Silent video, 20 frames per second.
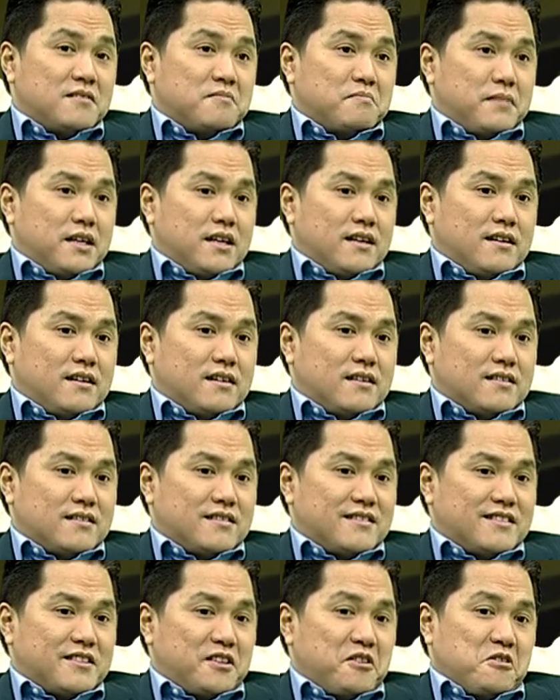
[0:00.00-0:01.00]
but
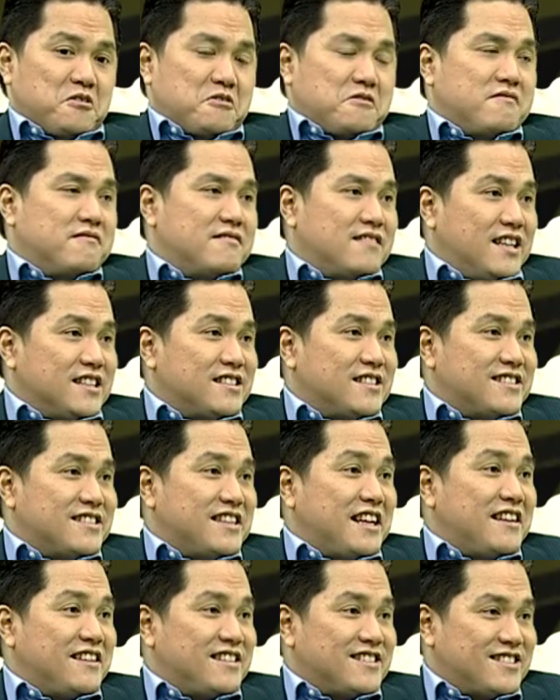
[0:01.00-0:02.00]
you know, that's a
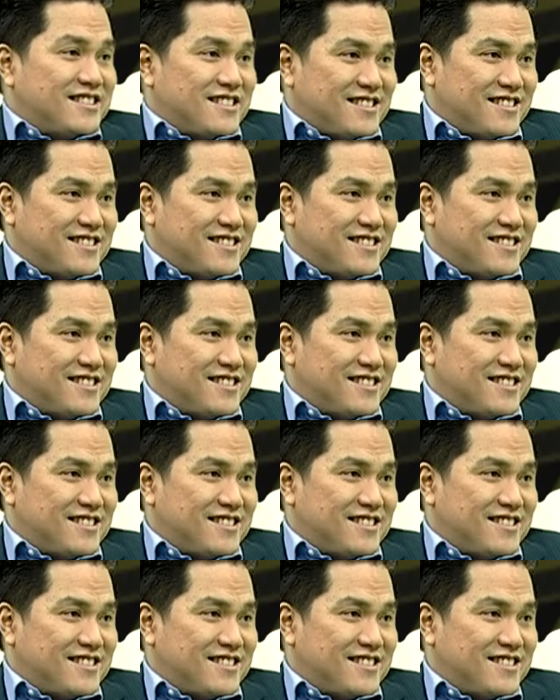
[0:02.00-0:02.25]
challenge.